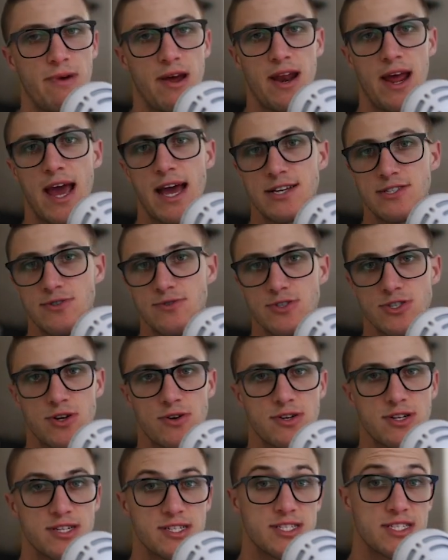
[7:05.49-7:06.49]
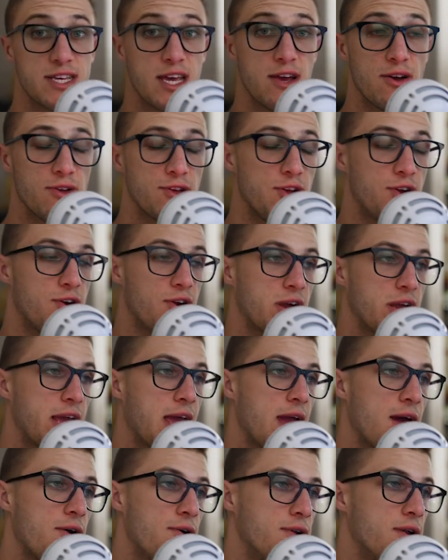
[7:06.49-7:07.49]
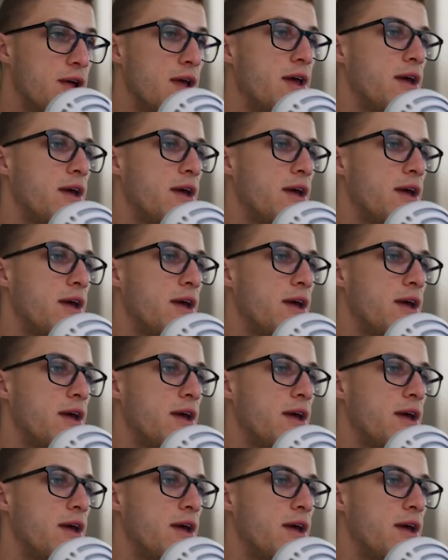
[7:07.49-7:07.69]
But as you start to scale your account